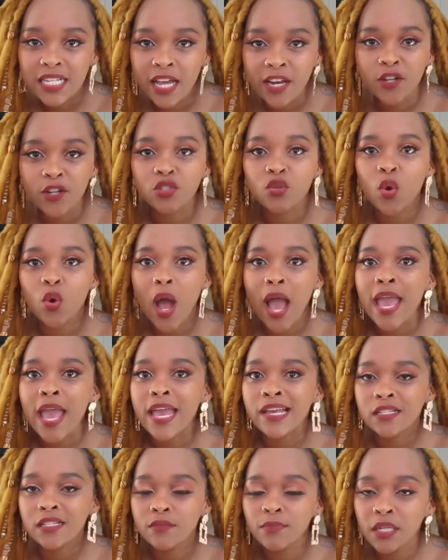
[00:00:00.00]
so I
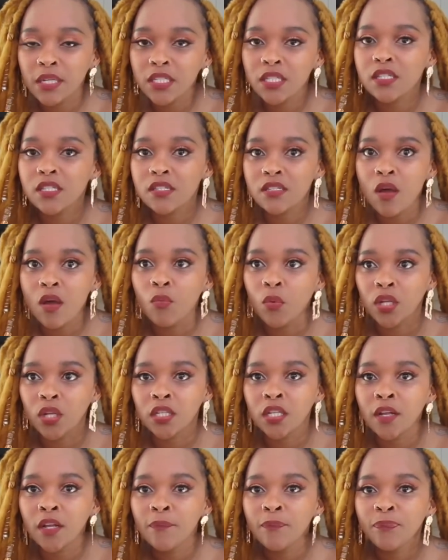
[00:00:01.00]
expected
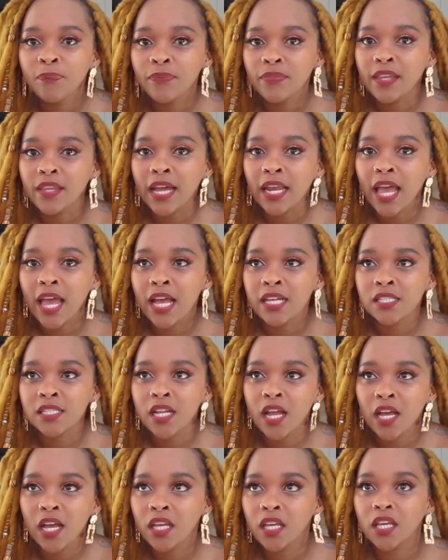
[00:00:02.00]
someone that has
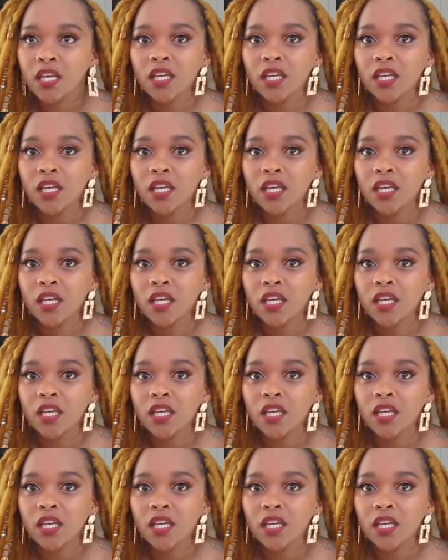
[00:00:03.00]
like